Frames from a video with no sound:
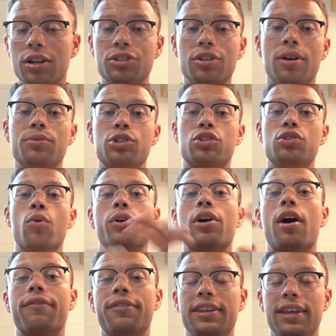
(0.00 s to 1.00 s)
card, so I'm just
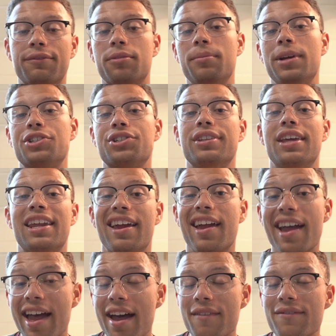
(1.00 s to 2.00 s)
going off of the information that
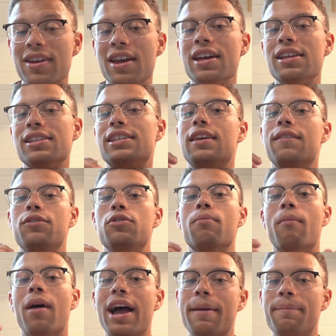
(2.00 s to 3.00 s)
I have to give
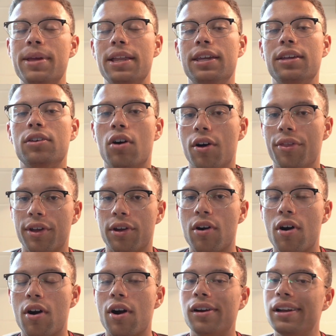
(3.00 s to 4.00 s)
you my opinion on the
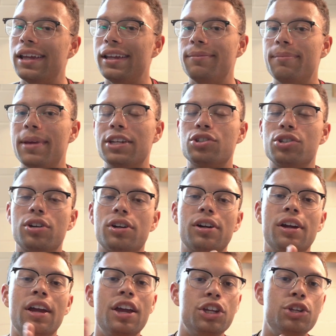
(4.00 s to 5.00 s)
card and make
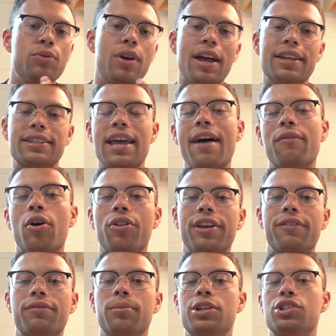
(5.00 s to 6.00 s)
sure you guys have
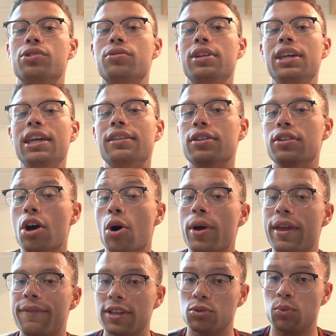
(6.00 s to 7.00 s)
all the information you need to
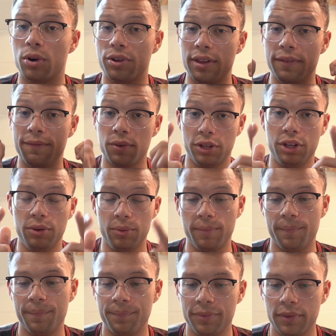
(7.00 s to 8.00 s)
know if it's worth it for
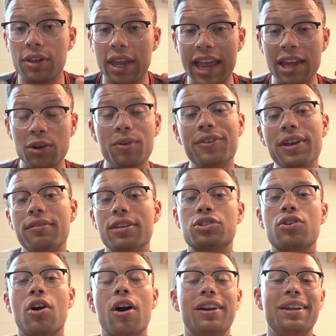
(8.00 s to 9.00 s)
you. So the annual fee of
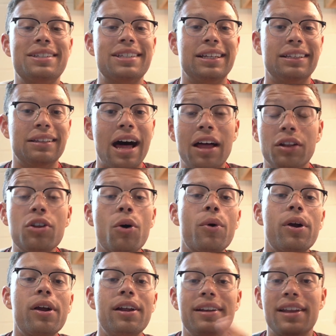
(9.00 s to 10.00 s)
this card is a lot
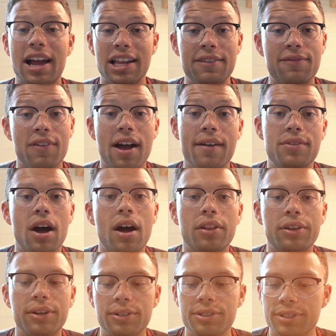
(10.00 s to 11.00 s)
lower,
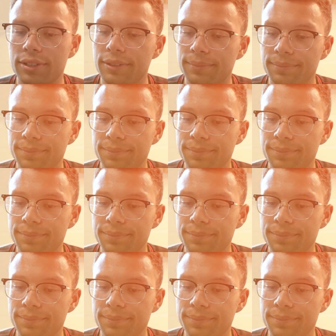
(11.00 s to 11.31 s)
$95.